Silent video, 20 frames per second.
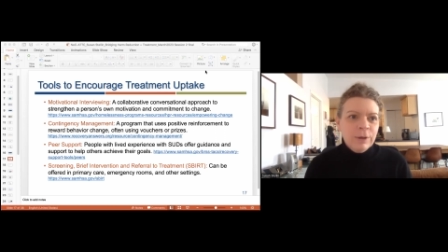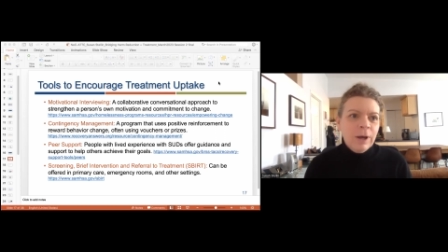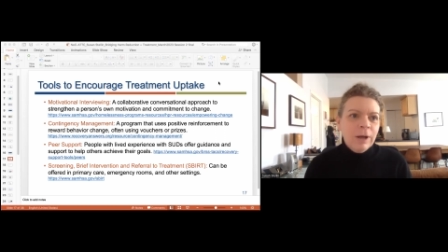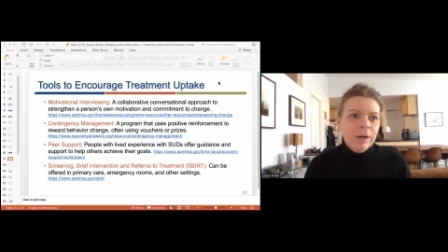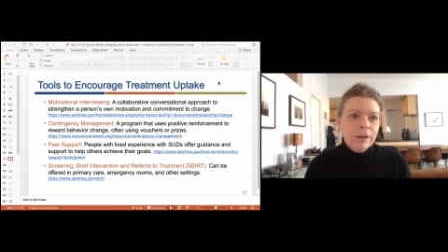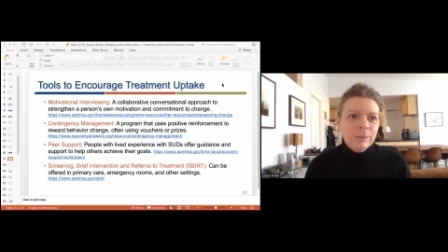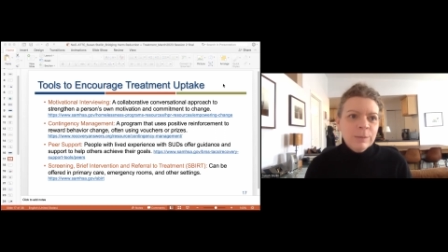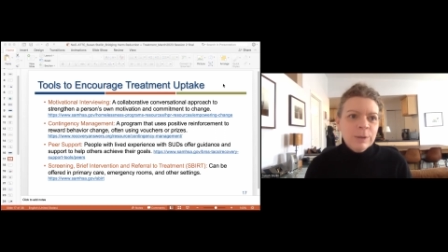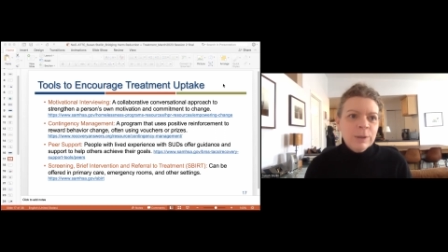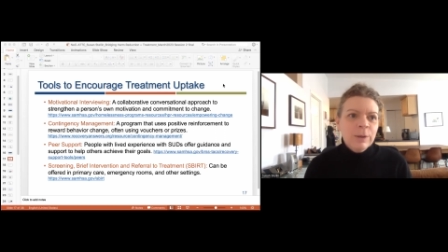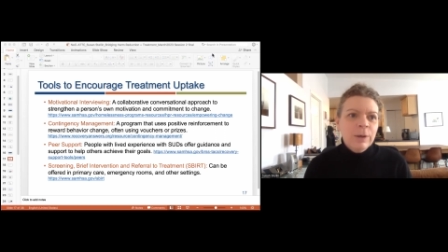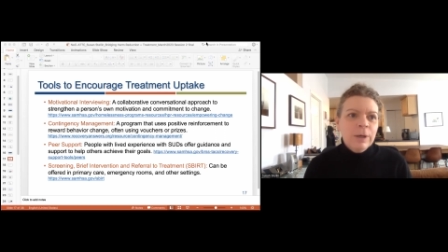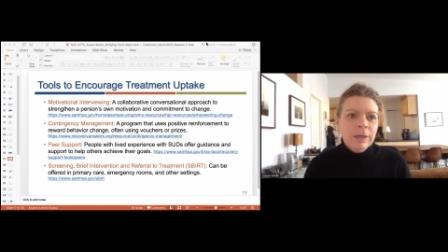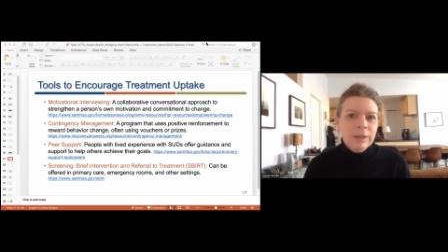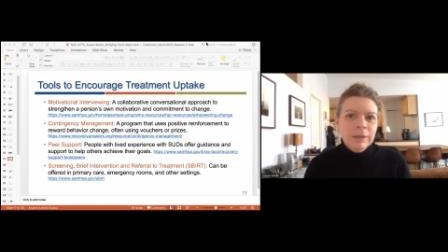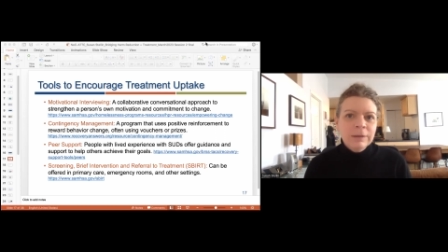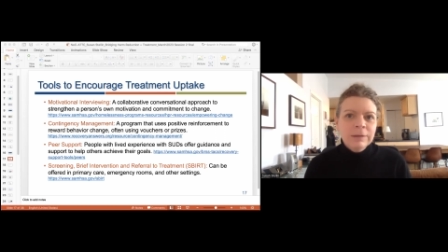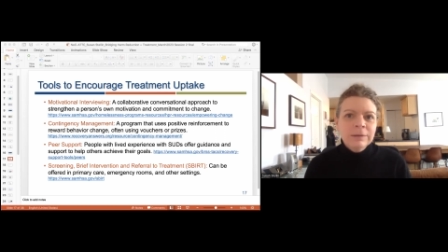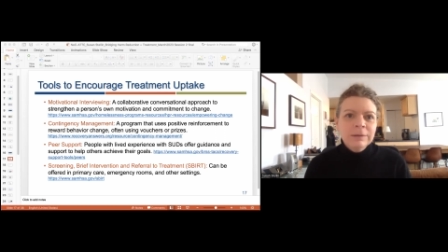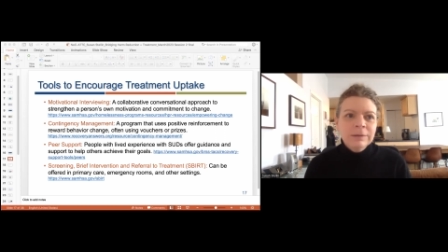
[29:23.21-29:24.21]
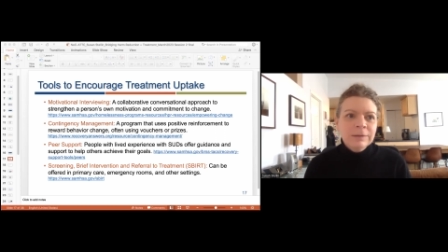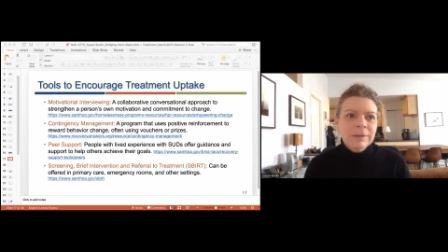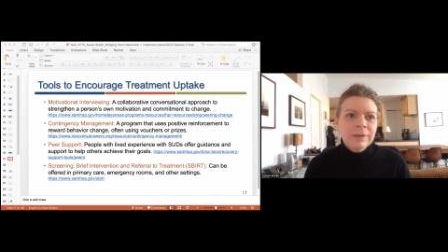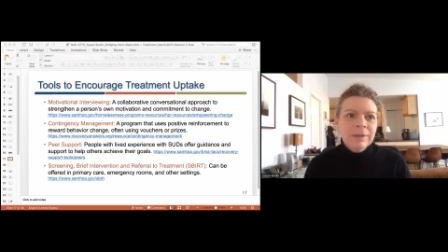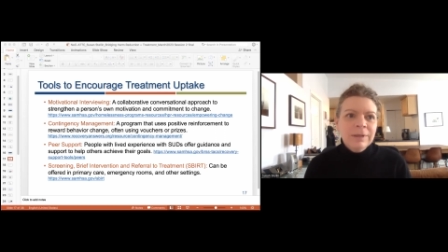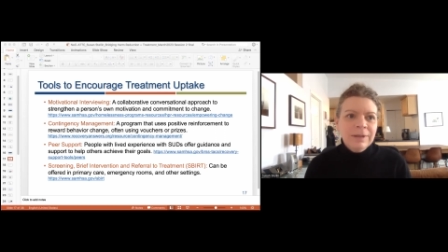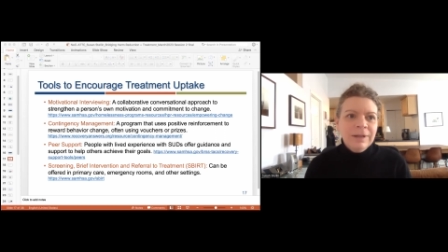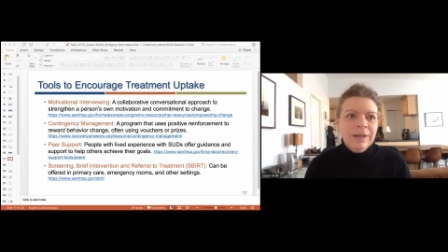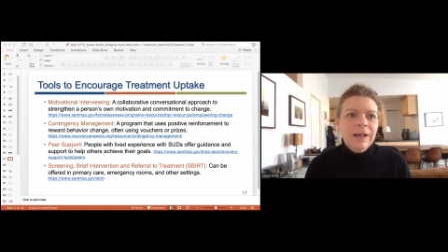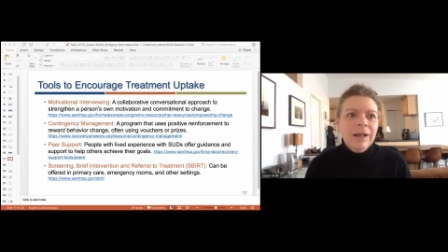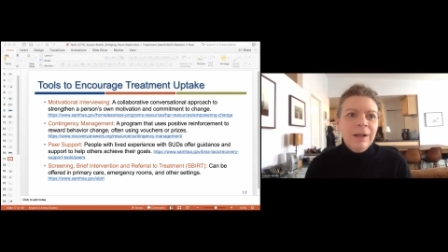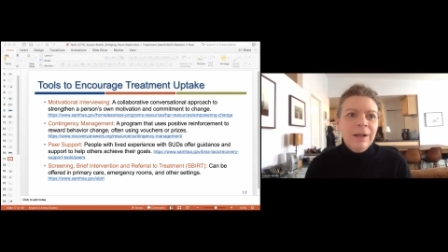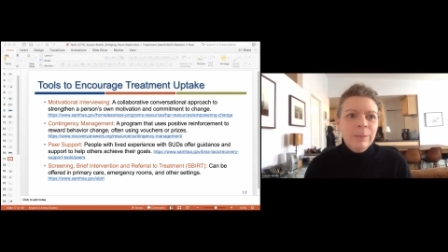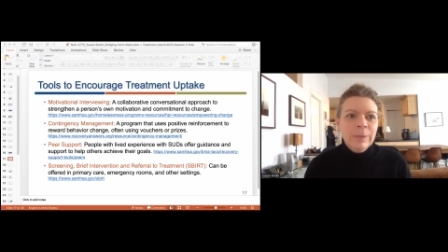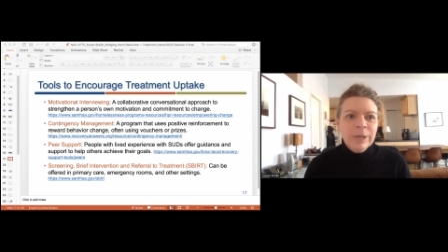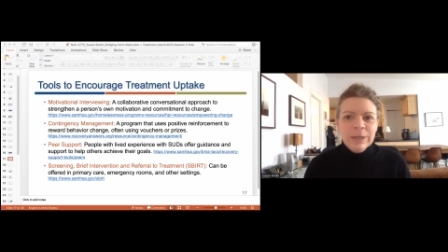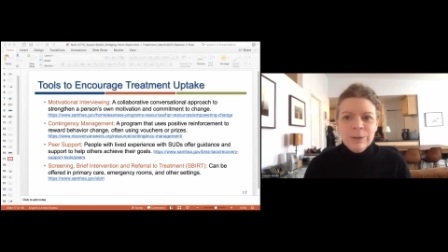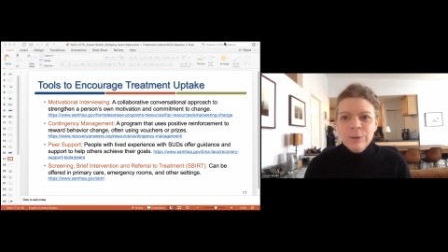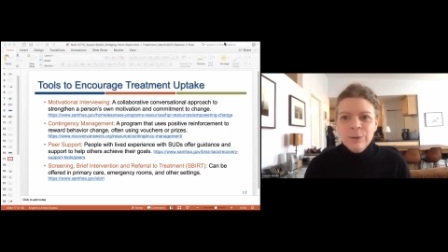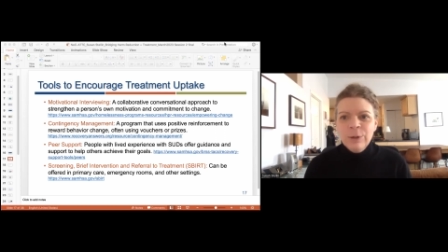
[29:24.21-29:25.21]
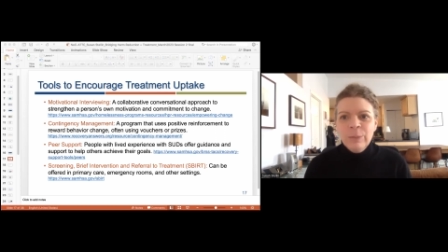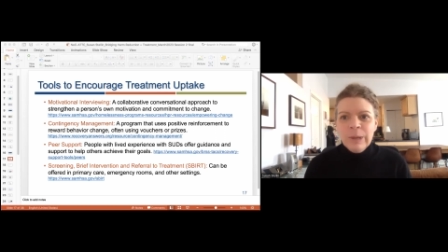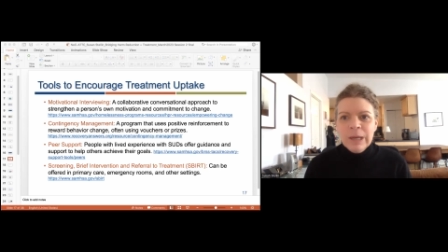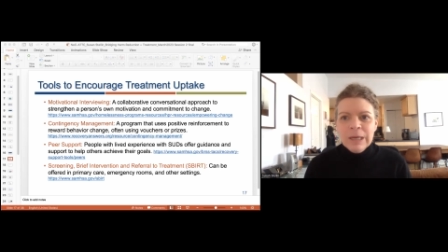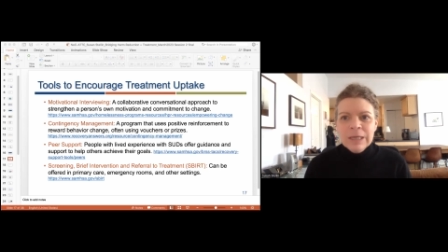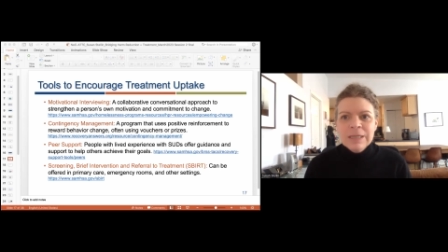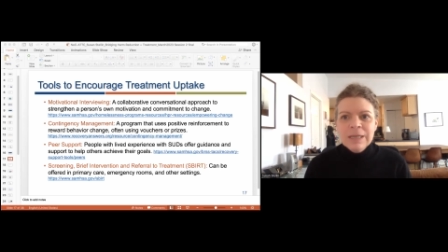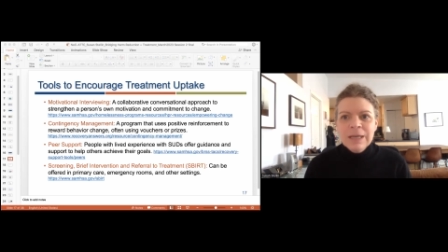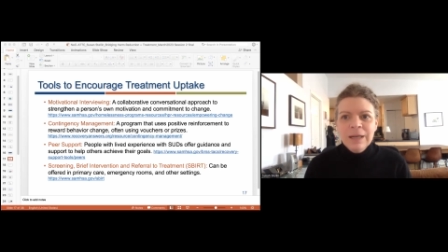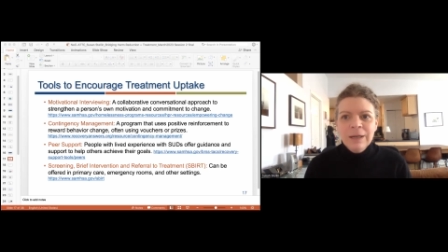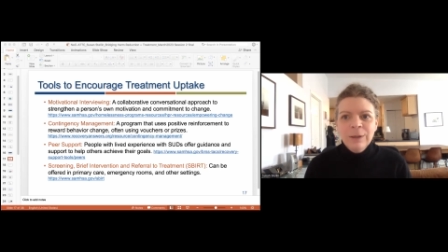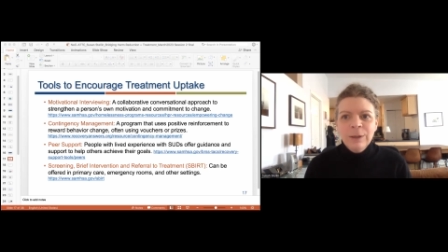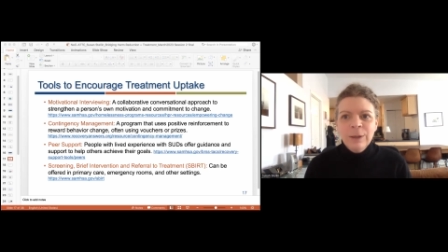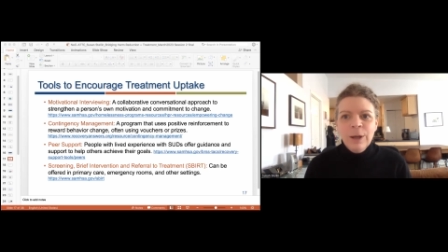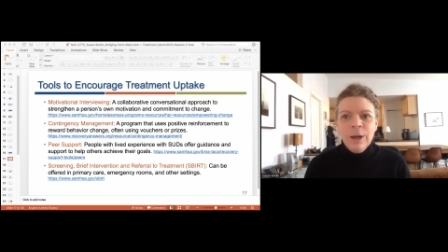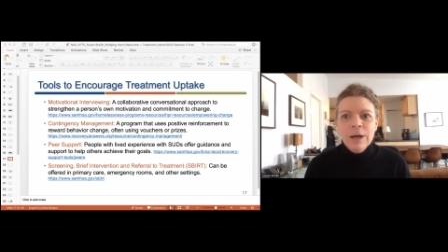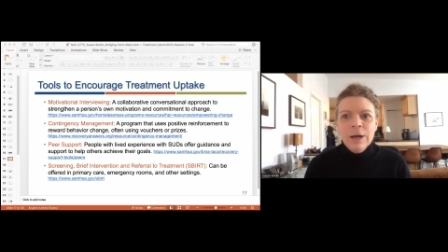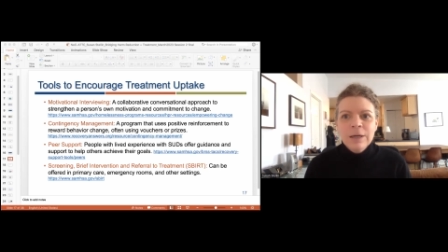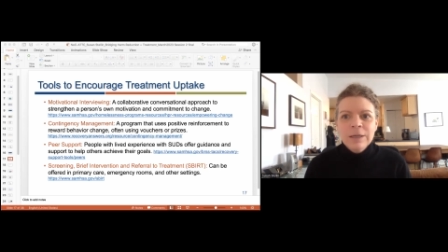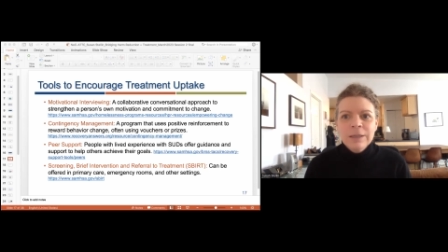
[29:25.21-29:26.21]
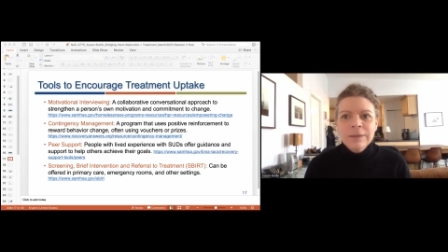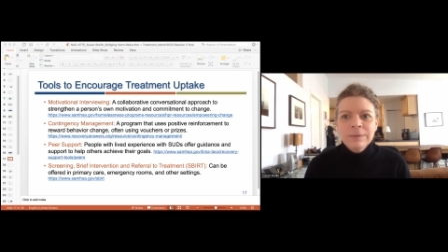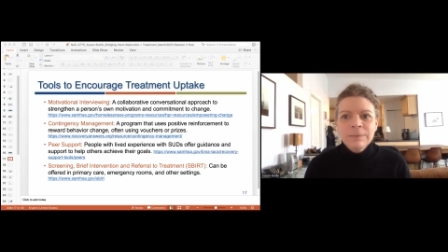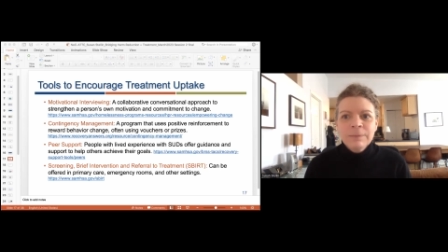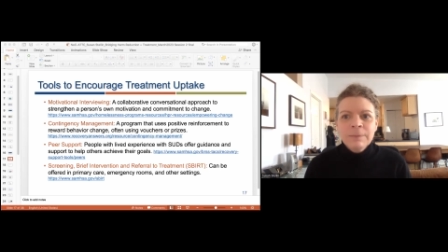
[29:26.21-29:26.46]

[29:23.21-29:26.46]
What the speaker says: Autumn, so I'll make sure to pass that along.